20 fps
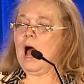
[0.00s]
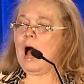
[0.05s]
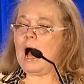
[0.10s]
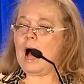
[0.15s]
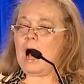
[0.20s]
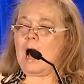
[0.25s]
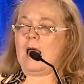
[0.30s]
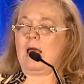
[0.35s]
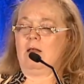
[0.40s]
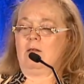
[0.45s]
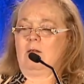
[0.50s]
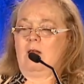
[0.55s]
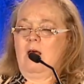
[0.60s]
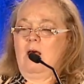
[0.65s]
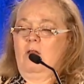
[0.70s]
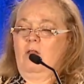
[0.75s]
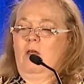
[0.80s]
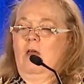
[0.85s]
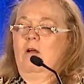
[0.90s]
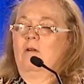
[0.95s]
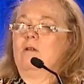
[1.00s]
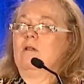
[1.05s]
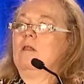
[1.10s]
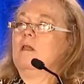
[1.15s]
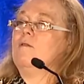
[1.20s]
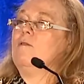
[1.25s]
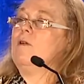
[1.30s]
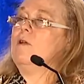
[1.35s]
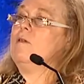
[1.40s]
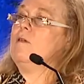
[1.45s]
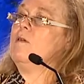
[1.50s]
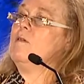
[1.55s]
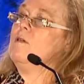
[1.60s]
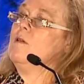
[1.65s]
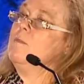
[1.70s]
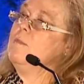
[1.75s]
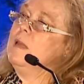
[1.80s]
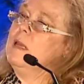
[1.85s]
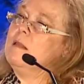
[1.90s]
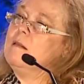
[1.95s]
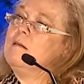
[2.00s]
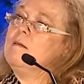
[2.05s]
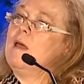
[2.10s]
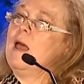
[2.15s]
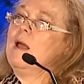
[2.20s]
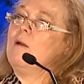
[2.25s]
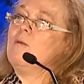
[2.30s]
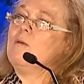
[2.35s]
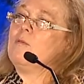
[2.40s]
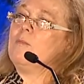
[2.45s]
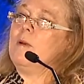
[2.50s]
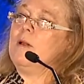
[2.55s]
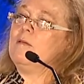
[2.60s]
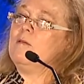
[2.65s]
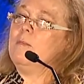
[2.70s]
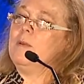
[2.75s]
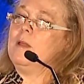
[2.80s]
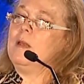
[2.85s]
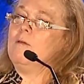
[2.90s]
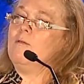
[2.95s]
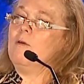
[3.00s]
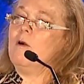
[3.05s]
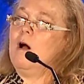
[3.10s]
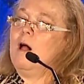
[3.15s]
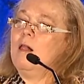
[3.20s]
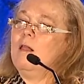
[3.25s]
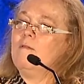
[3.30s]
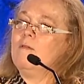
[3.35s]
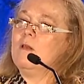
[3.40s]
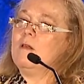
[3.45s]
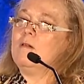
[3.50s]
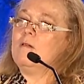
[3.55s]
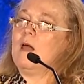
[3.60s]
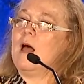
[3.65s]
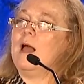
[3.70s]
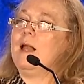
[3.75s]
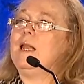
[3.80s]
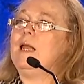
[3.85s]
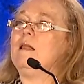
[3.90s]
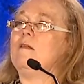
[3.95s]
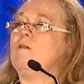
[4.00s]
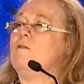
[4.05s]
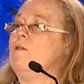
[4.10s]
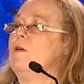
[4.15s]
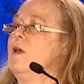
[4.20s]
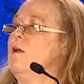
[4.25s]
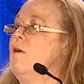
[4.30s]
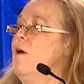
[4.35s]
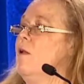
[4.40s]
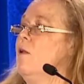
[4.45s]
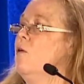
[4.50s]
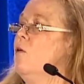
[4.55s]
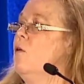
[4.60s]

I as a healthcare delivery system need to take responsibility for all of this, I need to figure out